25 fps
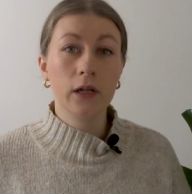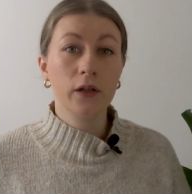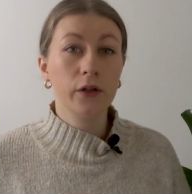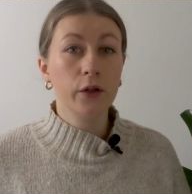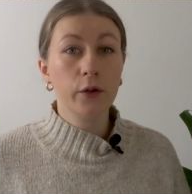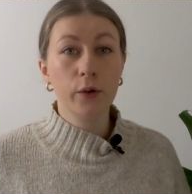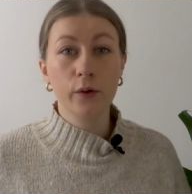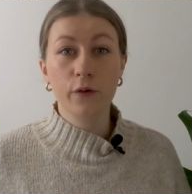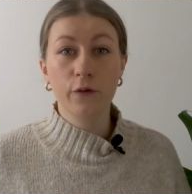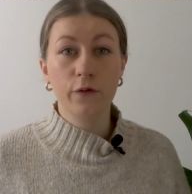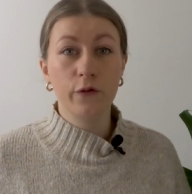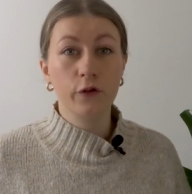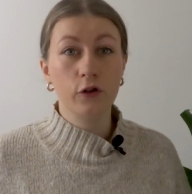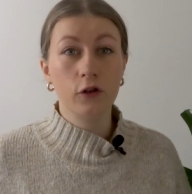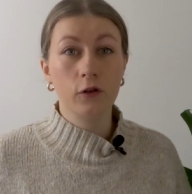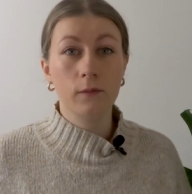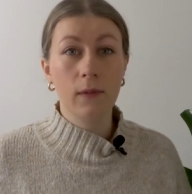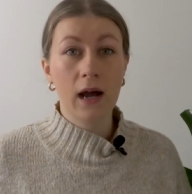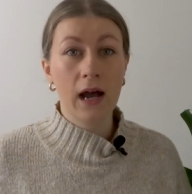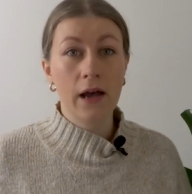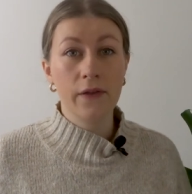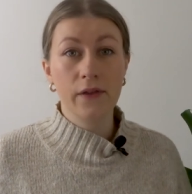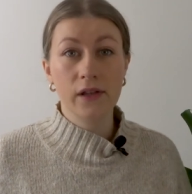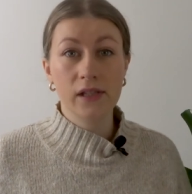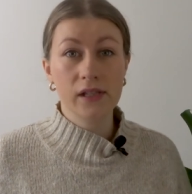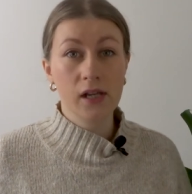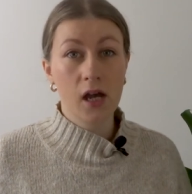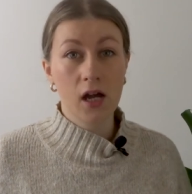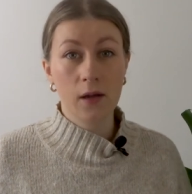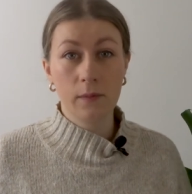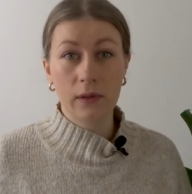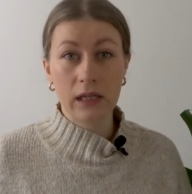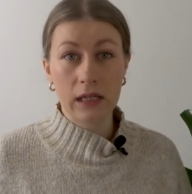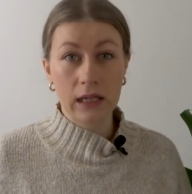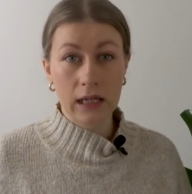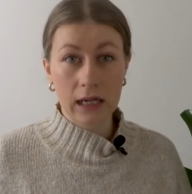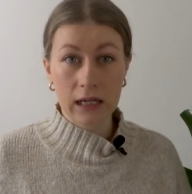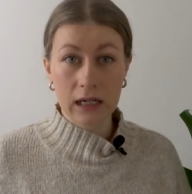in uniform at the time
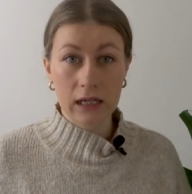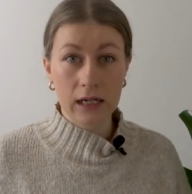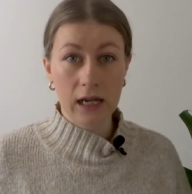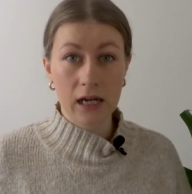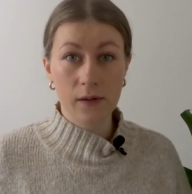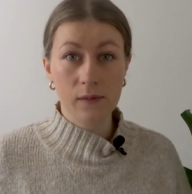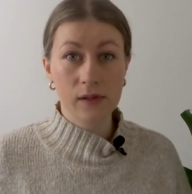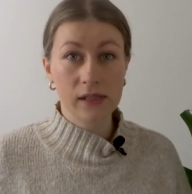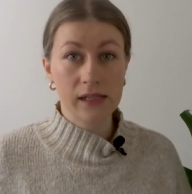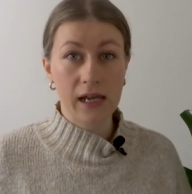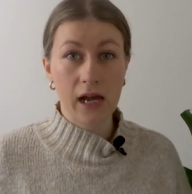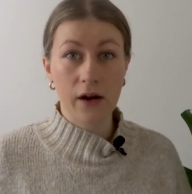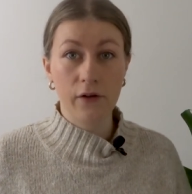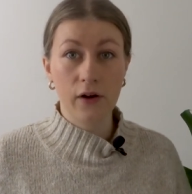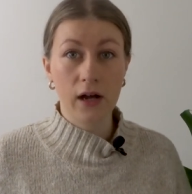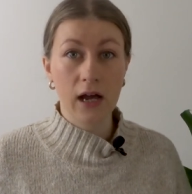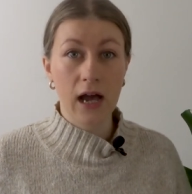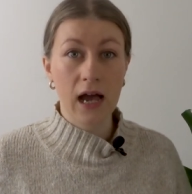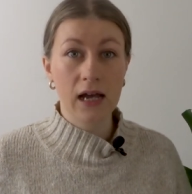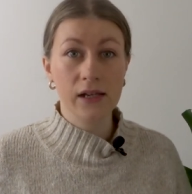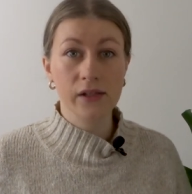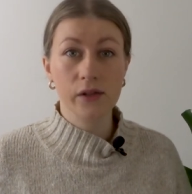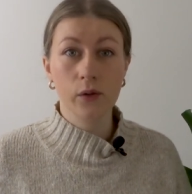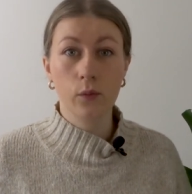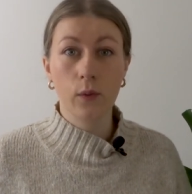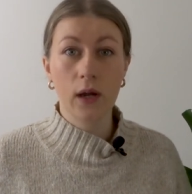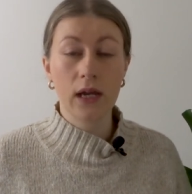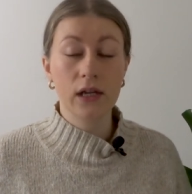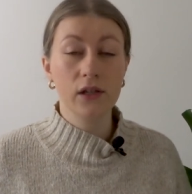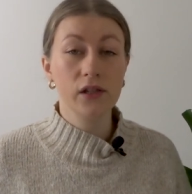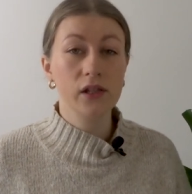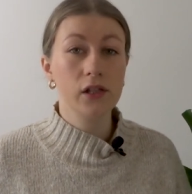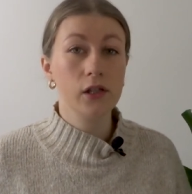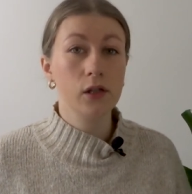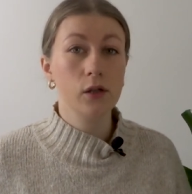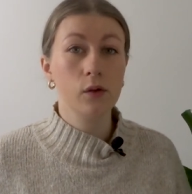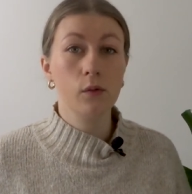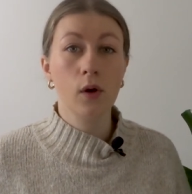he kidnapped Sarah as a way
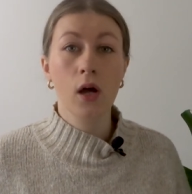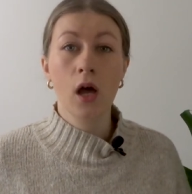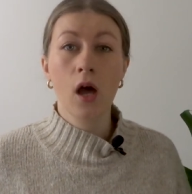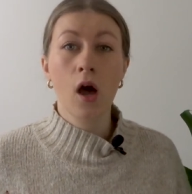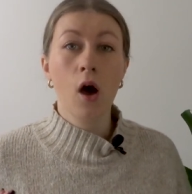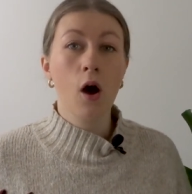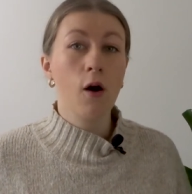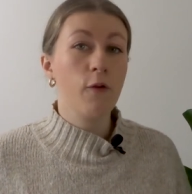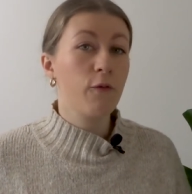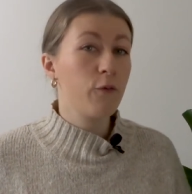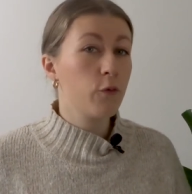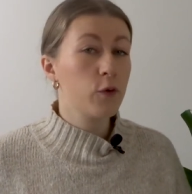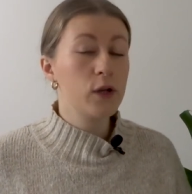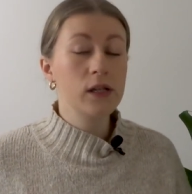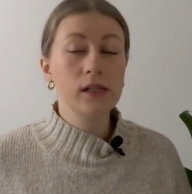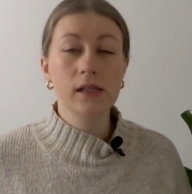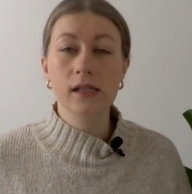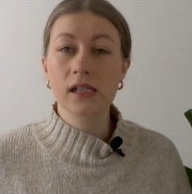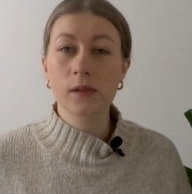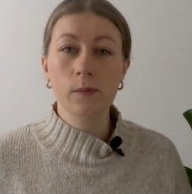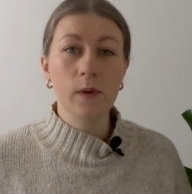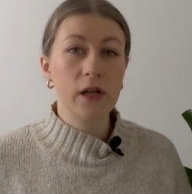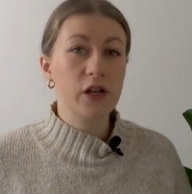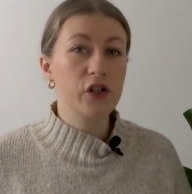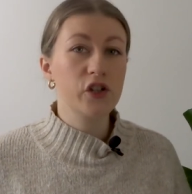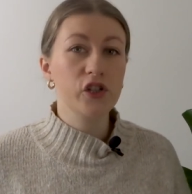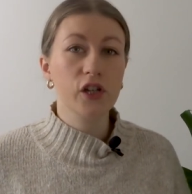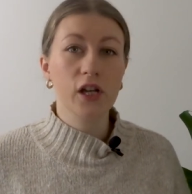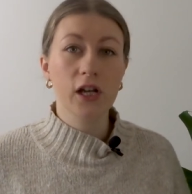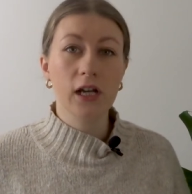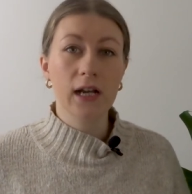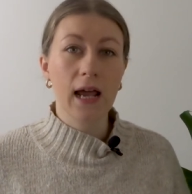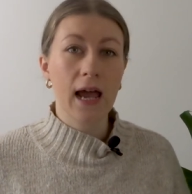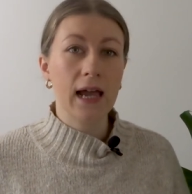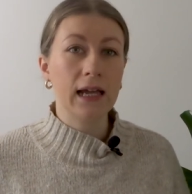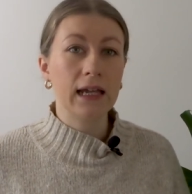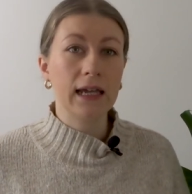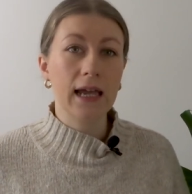to avoid suspicion
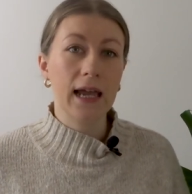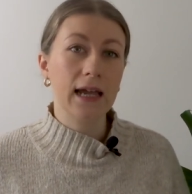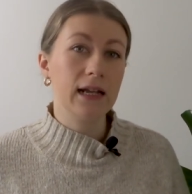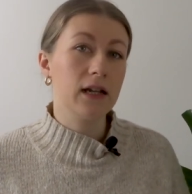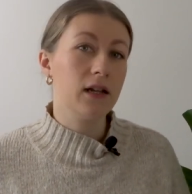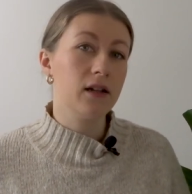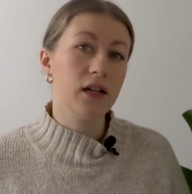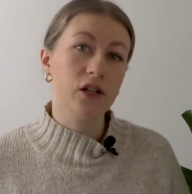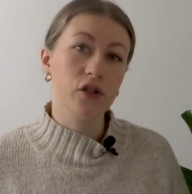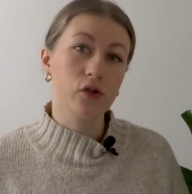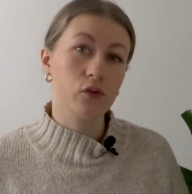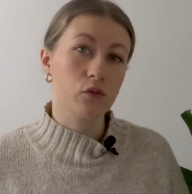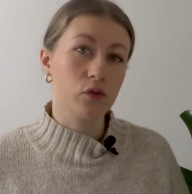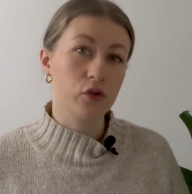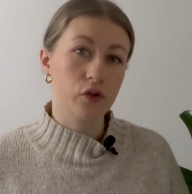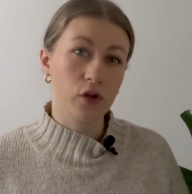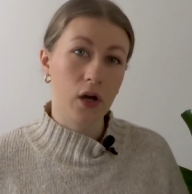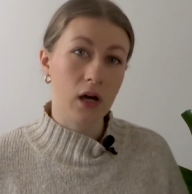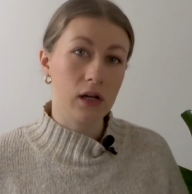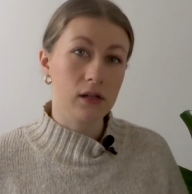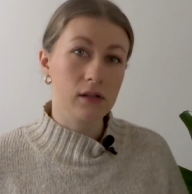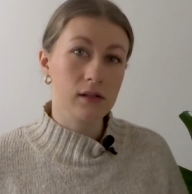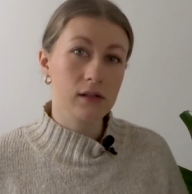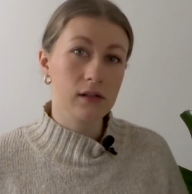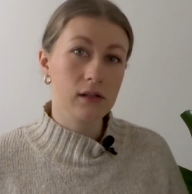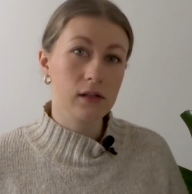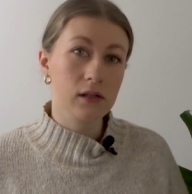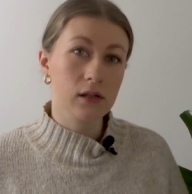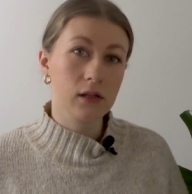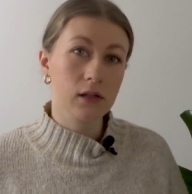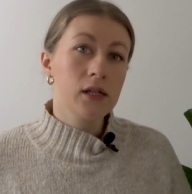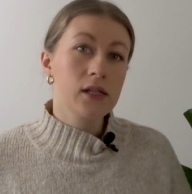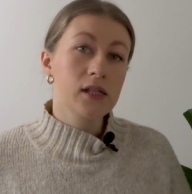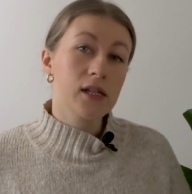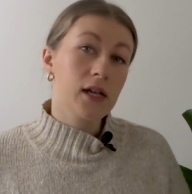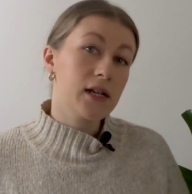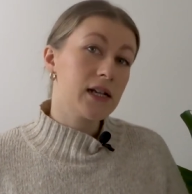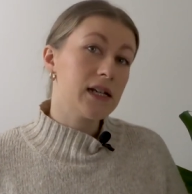and gain initial trust.
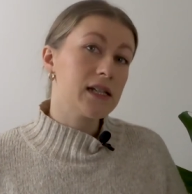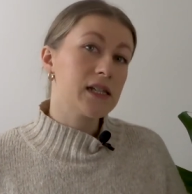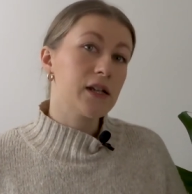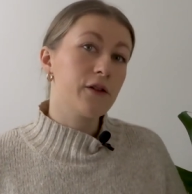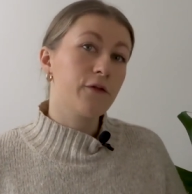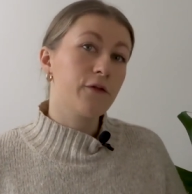Studies